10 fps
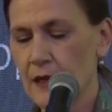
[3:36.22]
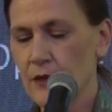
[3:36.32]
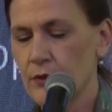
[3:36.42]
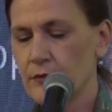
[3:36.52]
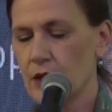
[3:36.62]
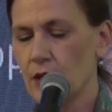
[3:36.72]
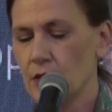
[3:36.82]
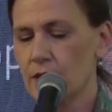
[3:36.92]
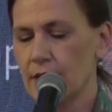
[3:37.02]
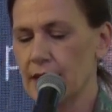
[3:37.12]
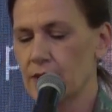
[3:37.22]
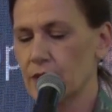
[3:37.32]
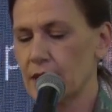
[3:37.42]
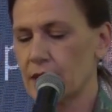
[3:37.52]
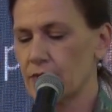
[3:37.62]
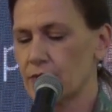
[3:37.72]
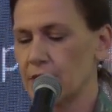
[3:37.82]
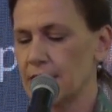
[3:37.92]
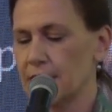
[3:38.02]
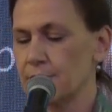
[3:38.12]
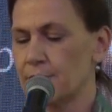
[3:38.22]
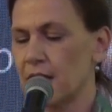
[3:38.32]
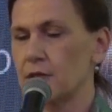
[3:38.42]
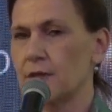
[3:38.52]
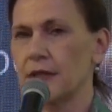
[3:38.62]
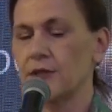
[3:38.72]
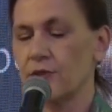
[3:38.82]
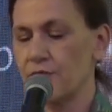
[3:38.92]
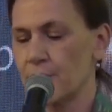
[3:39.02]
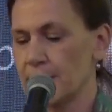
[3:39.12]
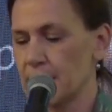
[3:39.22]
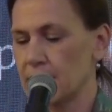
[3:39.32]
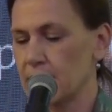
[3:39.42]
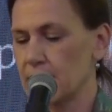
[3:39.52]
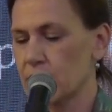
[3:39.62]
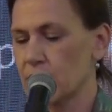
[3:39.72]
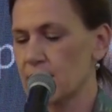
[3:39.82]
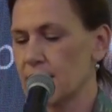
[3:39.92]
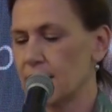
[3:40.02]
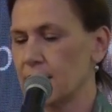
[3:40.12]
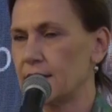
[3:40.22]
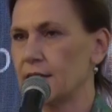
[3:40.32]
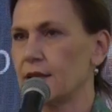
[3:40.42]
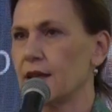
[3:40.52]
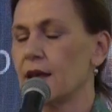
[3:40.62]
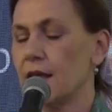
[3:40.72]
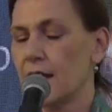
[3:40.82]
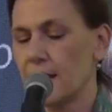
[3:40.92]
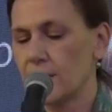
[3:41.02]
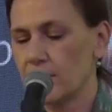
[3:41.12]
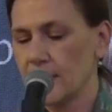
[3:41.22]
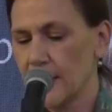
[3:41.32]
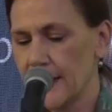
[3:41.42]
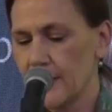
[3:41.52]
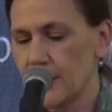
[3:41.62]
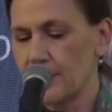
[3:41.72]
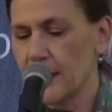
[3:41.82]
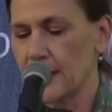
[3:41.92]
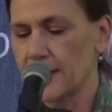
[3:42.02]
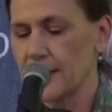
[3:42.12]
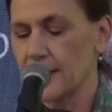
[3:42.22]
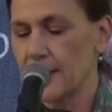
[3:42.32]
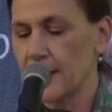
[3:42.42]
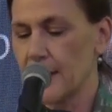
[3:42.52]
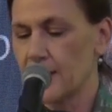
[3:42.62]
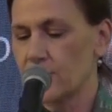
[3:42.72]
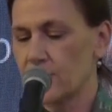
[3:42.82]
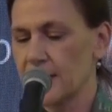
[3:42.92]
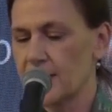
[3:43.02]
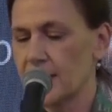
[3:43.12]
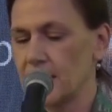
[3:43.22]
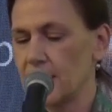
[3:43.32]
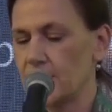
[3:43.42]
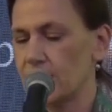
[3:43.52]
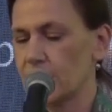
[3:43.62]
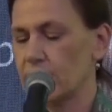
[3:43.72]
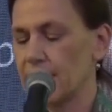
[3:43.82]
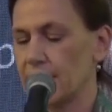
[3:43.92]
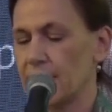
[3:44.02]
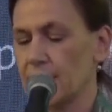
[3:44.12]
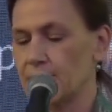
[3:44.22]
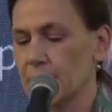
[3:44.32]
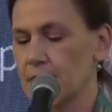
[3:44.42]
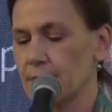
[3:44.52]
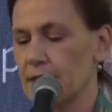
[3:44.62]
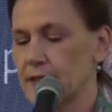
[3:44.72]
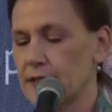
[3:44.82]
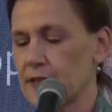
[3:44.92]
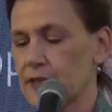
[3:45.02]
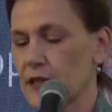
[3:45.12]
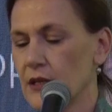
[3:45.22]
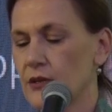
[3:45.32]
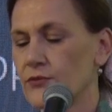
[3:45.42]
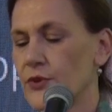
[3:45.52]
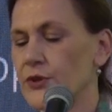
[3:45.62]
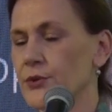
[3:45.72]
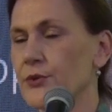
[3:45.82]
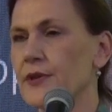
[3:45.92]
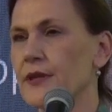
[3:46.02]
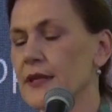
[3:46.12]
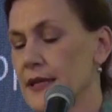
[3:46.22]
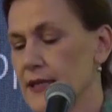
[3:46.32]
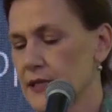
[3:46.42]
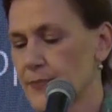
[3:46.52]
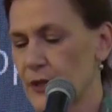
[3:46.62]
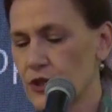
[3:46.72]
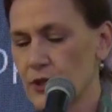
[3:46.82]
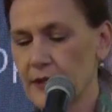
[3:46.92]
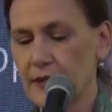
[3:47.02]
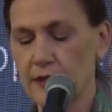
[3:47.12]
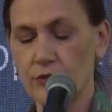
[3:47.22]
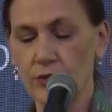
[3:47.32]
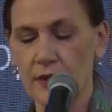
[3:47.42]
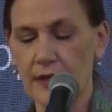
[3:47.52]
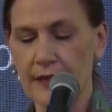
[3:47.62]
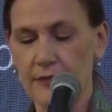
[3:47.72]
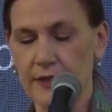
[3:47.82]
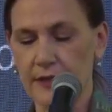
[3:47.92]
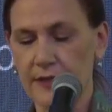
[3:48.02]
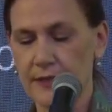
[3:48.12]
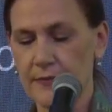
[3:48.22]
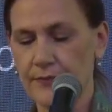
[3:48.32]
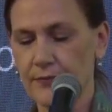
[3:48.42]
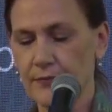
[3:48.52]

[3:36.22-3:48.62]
We will also advocate for the empowerment of women in society and on the labor market, and address the need for creating possibilities for youth, especially in rural areas.